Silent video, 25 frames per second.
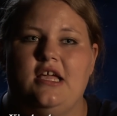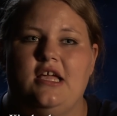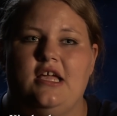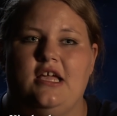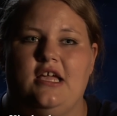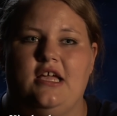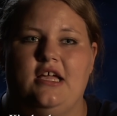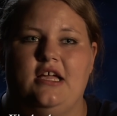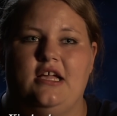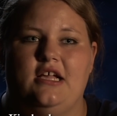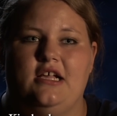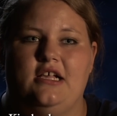
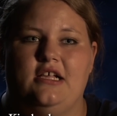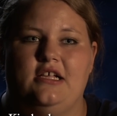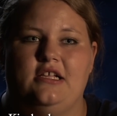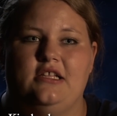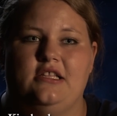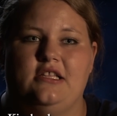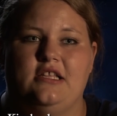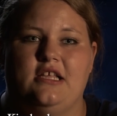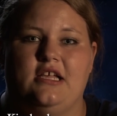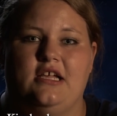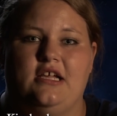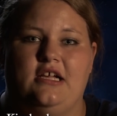
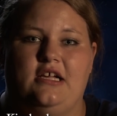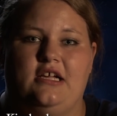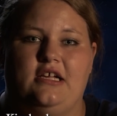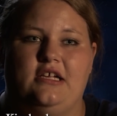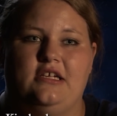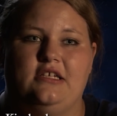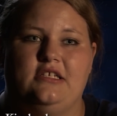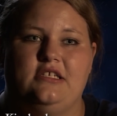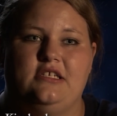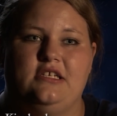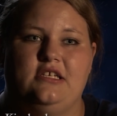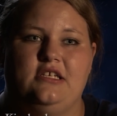and
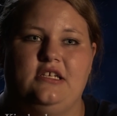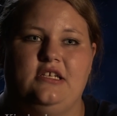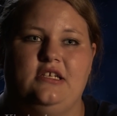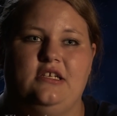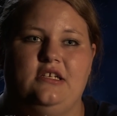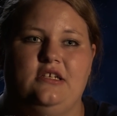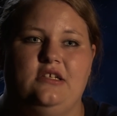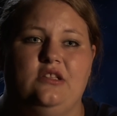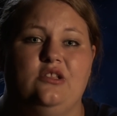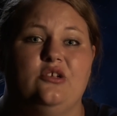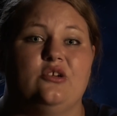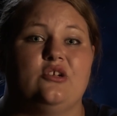that
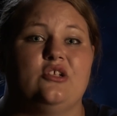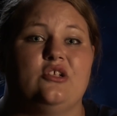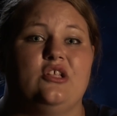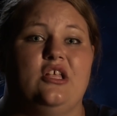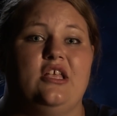he looked